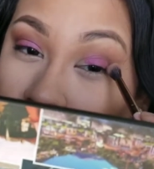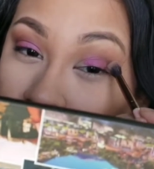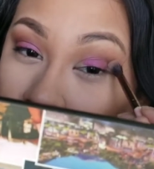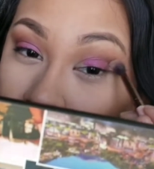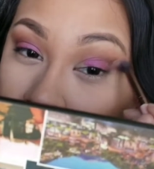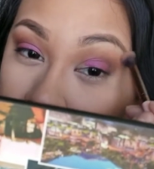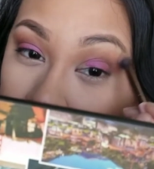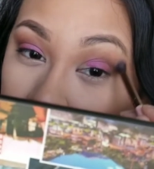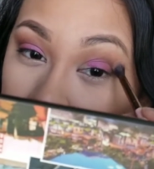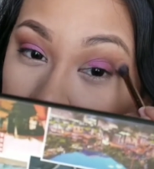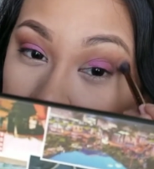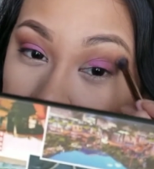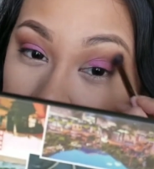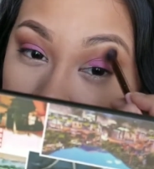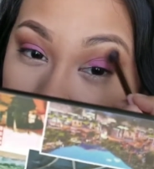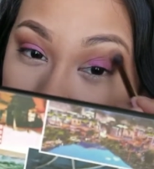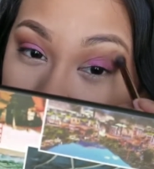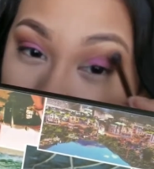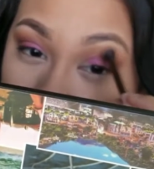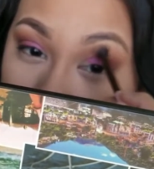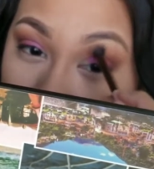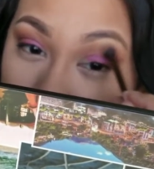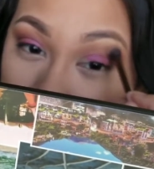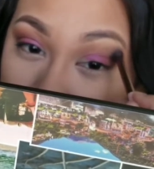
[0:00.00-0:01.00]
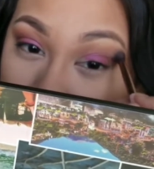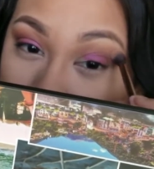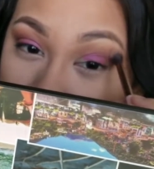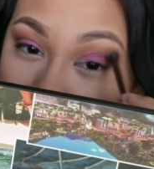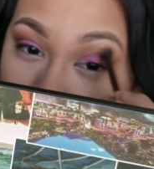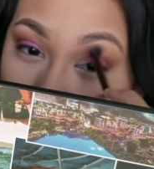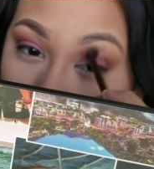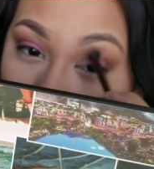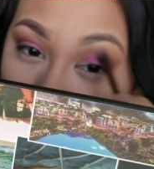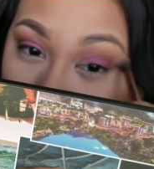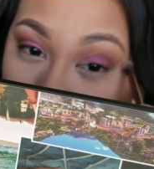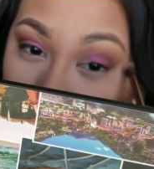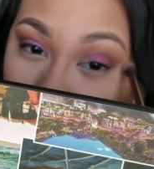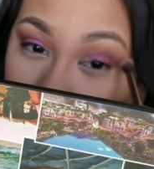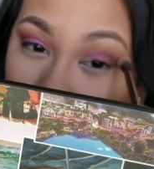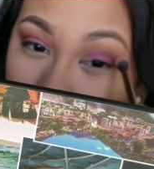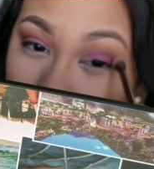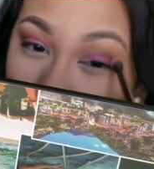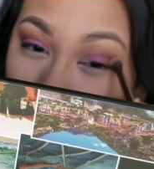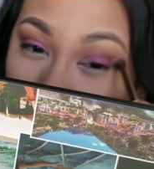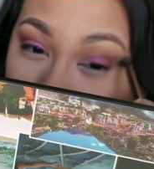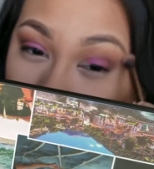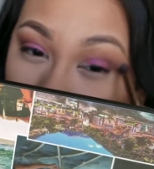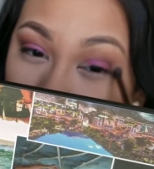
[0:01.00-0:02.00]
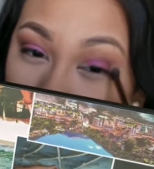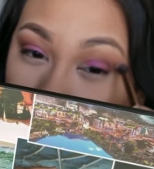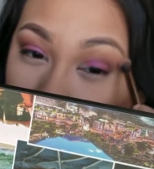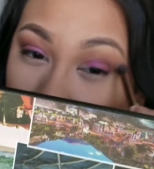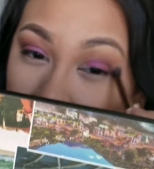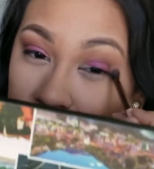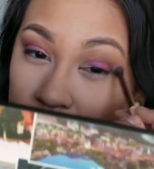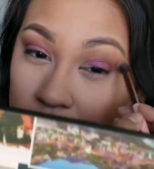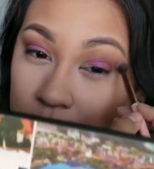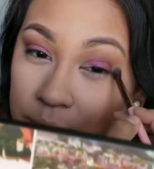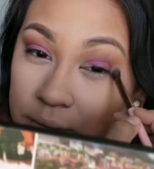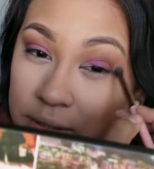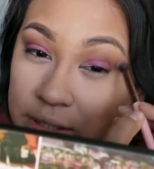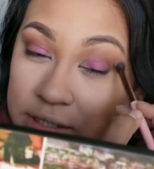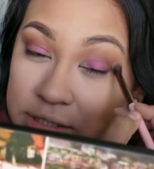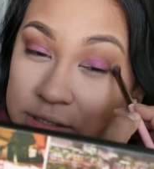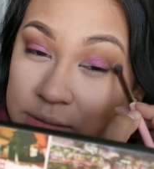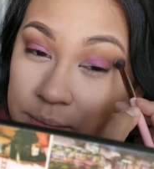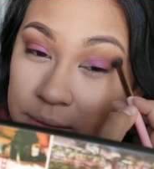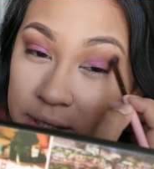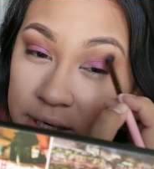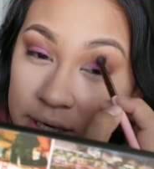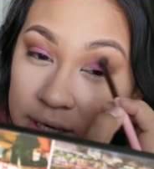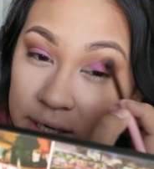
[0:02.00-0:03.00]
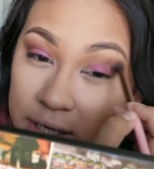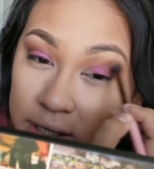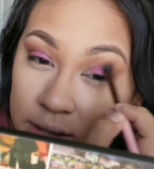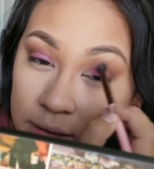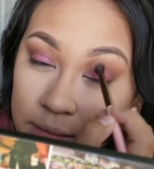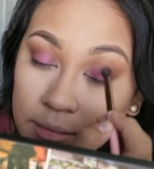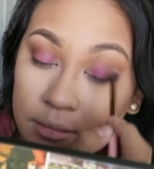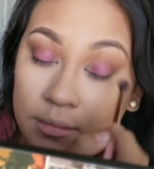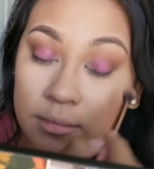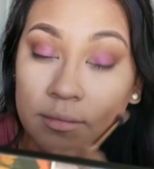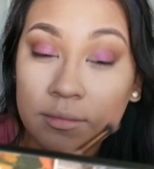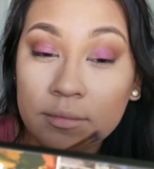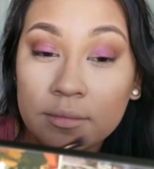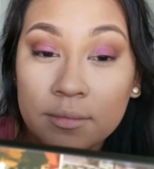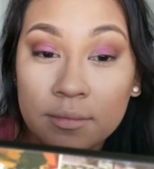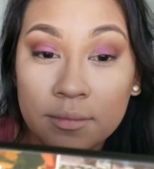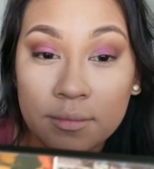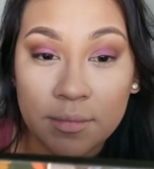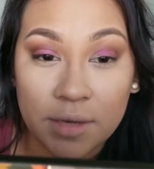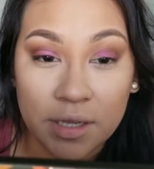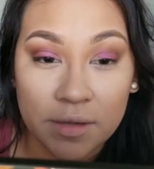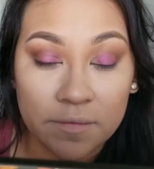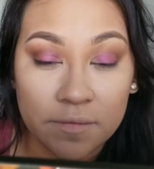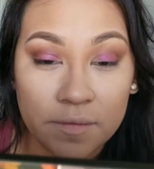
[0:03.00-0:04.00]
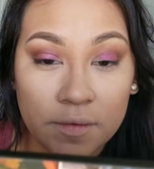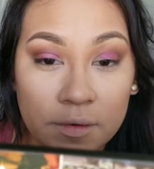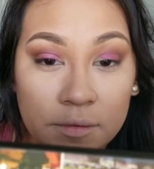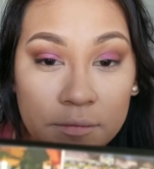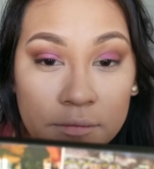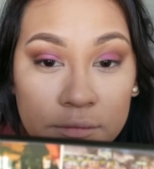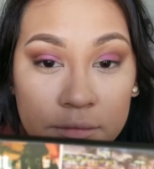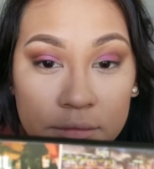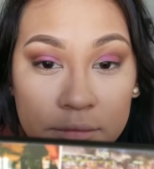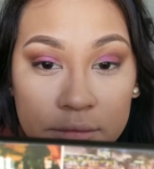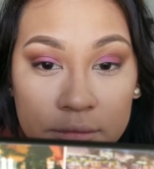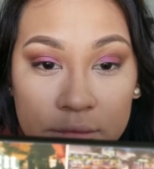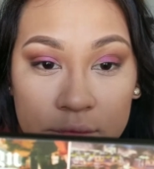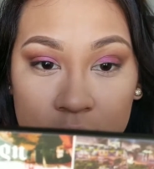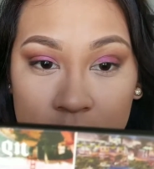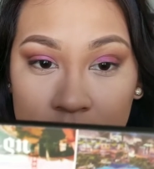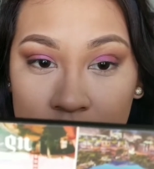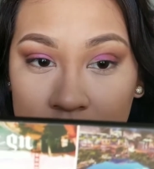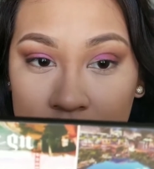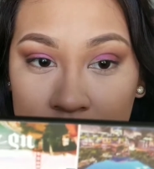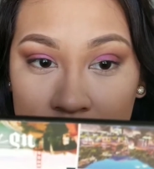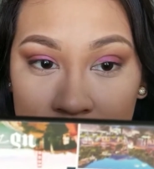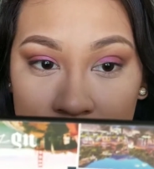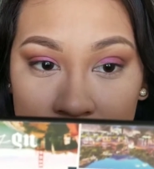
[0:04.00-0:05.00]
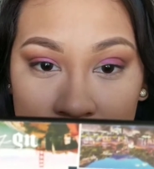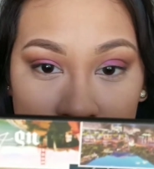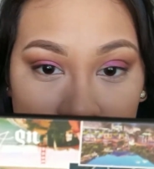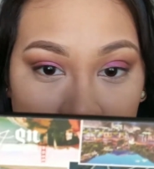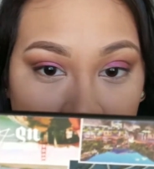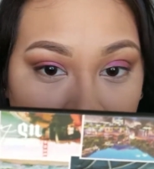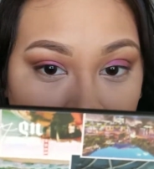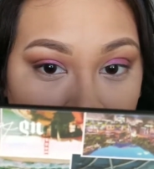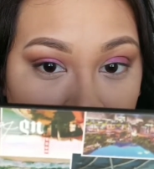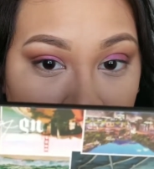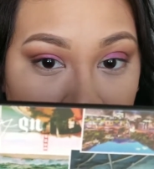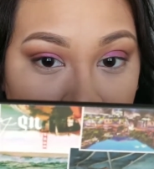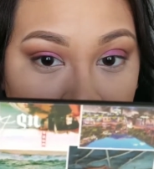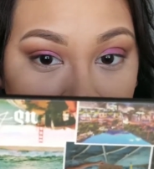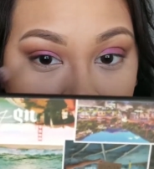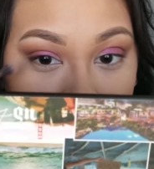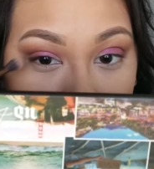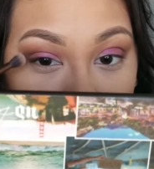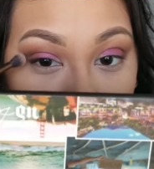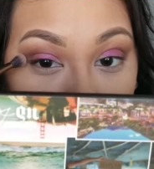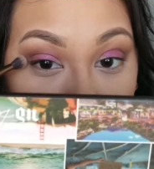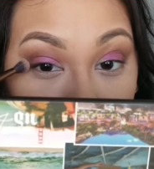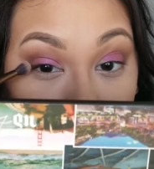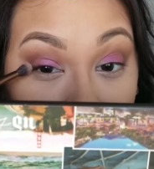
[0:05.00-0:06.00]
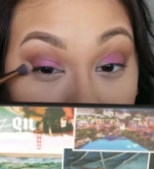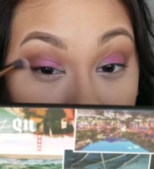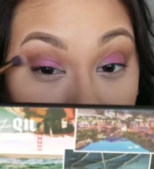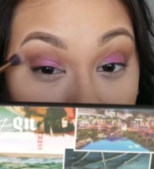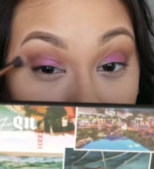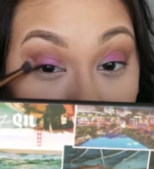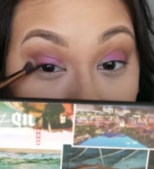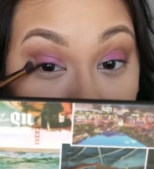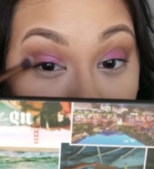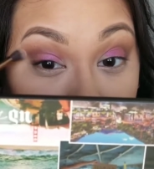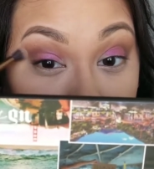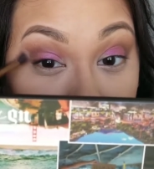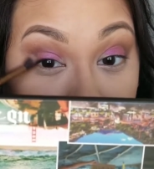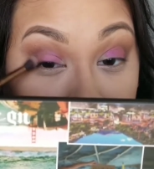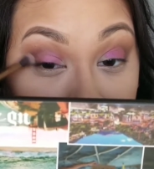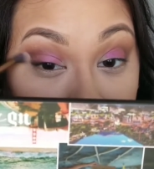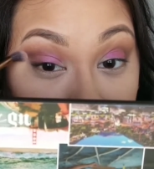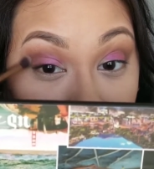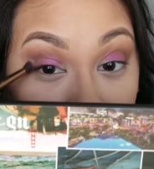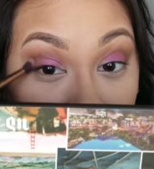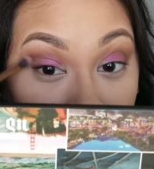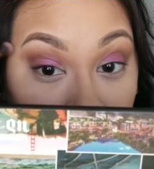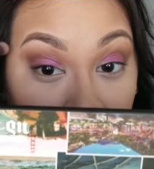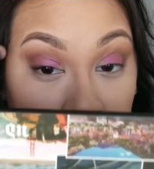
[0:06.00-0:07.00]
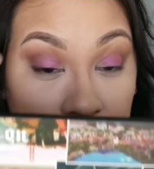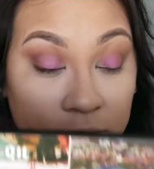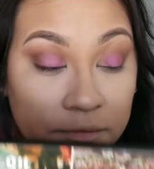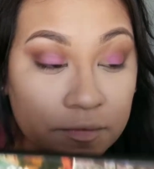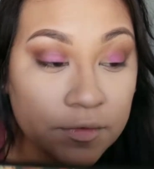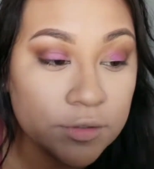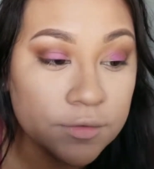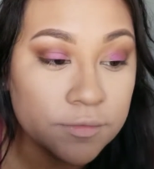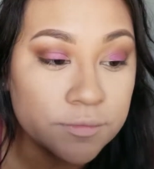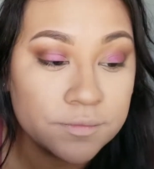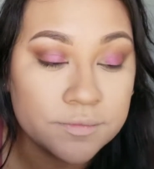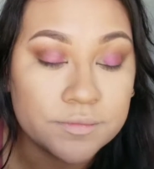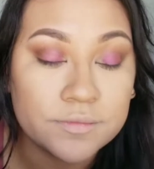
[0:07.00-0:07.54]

I have to continuously look at the mirror that I place behind my phone to make sure that I'm still in camera view.